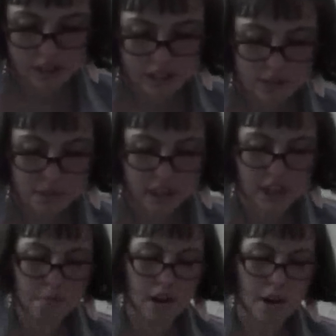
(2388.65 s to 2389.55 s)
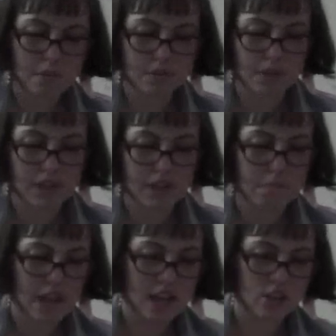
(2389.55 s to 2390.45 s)
They typically have problems with
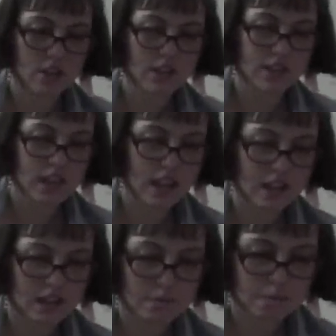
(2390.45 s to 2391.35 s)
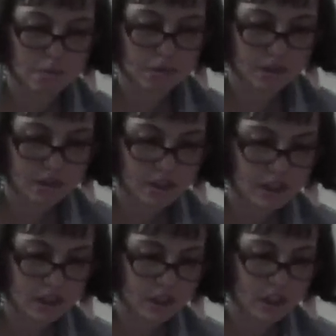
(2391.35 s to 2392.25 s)
impatience and
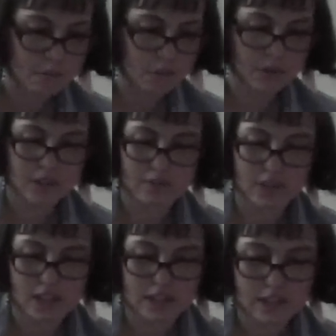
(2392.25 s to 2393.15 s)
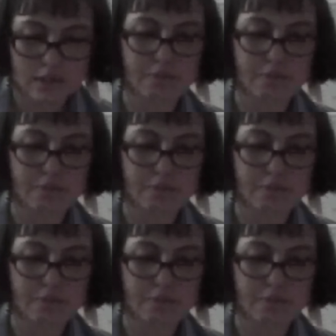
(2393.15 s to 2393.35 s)
impulsiveness.